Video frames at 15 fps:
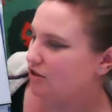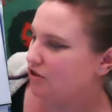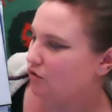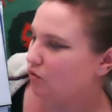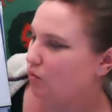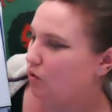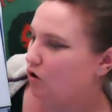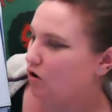The
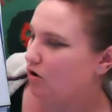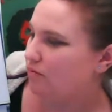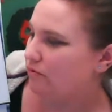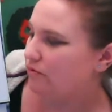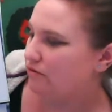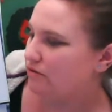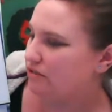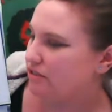warm
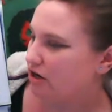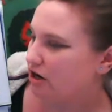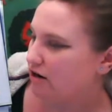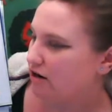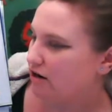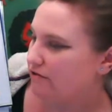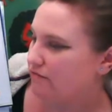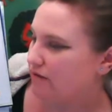woolen
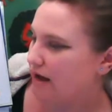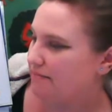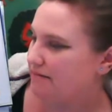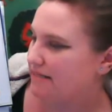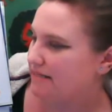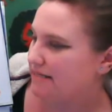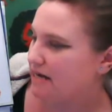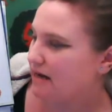scarf was wrapped
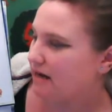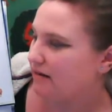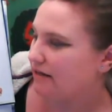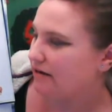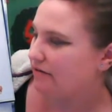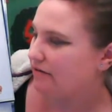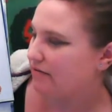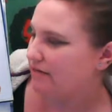
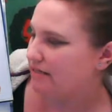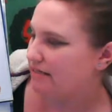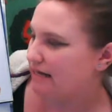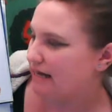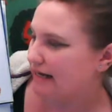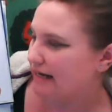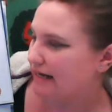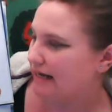snugly around his
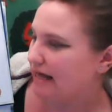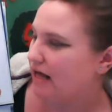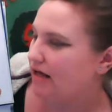neck.